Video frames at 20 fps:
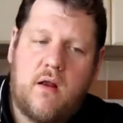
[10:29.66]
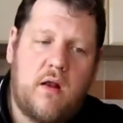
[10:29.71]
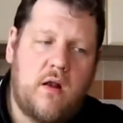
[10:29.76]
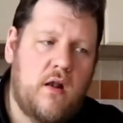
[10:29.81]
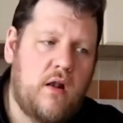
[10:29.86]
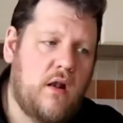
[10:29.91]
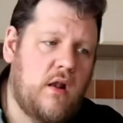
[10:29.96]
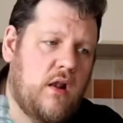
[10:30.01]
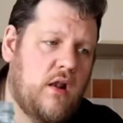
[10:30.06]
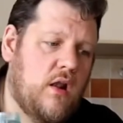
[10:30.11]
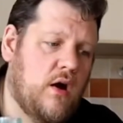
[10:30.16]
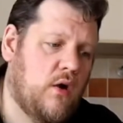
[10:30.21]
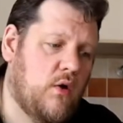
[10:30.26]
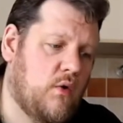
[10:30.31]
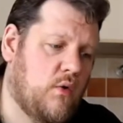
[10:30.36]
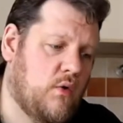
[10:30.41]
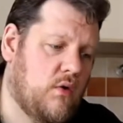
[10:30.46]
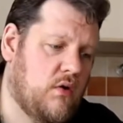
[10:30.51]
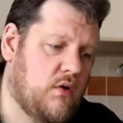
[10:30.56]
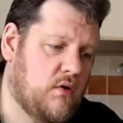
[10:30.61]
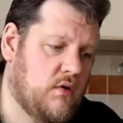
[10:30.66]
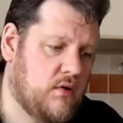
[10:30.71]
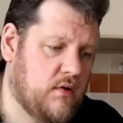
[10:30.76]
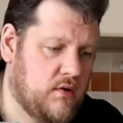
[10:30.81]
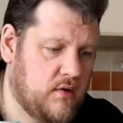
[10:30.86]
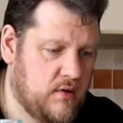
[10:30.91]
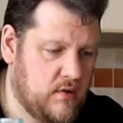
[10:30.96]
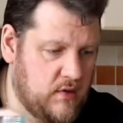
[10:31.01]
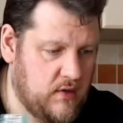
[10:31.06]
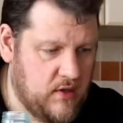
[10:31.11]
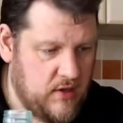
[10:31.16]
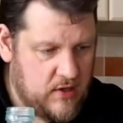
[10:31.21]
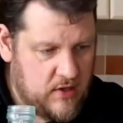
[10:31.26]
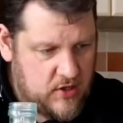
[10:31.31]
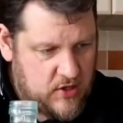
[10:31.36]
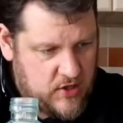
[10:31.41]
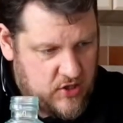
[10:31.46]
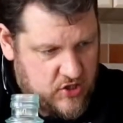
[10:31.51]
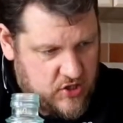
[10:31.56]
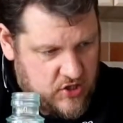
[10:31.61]
low
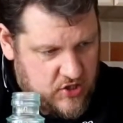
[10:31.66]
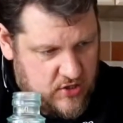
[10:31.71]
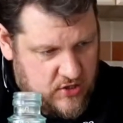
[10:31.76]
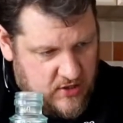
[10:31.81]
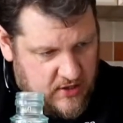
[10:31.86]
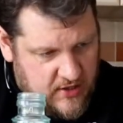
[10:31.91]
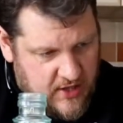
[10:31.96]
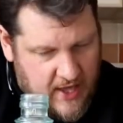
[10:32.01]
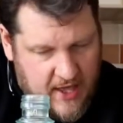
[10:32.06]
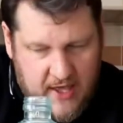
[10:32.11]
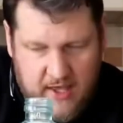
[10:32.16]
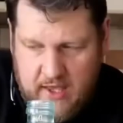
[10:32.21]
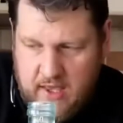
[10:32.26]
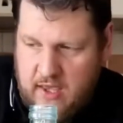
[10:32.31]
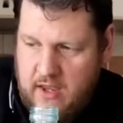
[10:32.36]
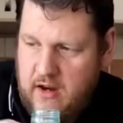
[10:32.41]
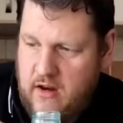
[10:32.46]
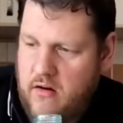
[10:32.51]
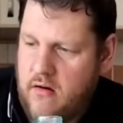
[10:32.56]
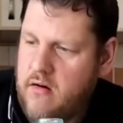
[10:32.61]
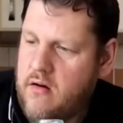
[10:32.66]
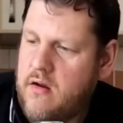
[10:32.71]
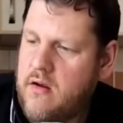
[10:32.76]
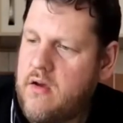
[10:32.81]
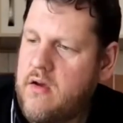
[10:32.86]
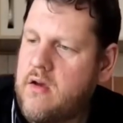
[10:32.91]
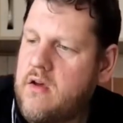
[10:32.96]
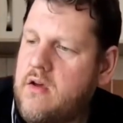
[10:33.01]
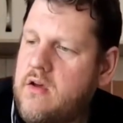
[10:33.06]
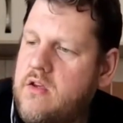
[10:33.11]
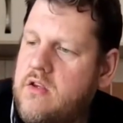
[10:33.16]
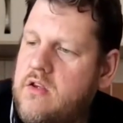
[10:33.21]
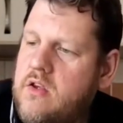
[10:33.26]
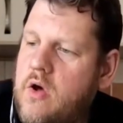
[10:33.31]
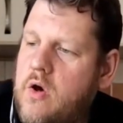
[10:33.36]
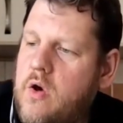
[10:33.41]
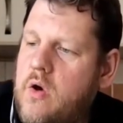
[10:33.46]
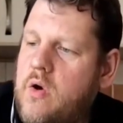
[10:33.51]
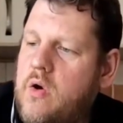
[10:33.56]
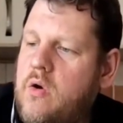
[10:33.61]
yeast cake here
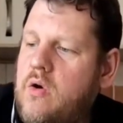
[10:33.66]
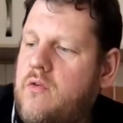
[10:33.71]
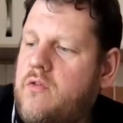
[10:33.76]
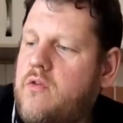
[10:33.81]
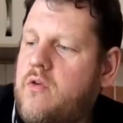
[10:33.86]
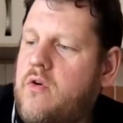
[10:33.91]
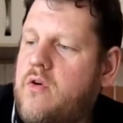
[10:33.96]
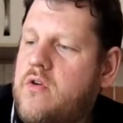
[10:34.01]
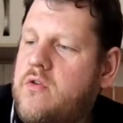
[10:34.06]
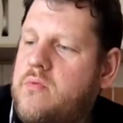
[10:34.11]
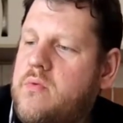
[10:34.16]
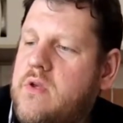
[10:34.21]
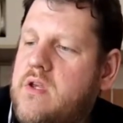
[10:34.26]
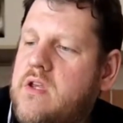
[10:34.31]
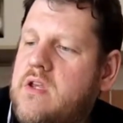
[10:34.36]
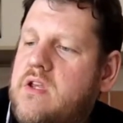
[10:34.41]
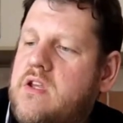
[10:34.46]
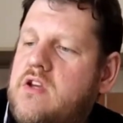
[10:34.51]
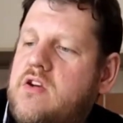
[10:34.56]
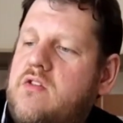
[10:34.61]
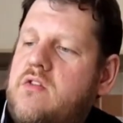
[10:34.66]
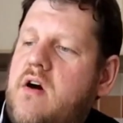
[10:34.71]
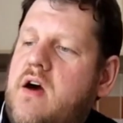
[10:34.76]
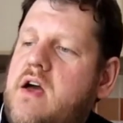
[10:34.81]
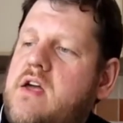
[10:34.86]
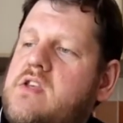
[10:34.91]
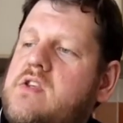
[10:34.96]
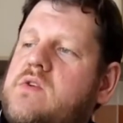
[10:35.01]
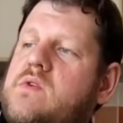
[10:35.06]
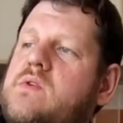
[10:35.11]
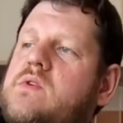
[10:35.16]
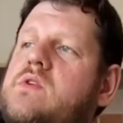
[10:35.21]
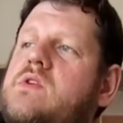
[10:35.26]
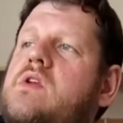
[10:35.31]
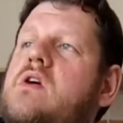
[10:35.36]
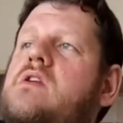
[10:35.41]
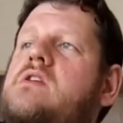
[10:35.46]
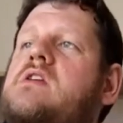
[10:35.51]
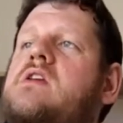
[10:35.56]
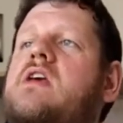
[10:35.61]
so of course we try to
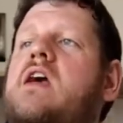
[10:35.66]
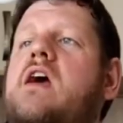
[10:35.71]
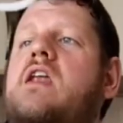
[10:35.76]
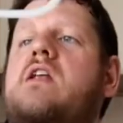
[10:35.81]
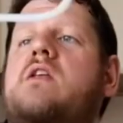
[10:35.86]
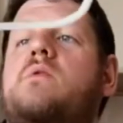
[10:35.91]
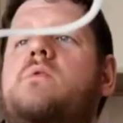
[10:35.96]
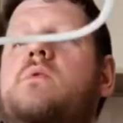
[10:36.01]
not get it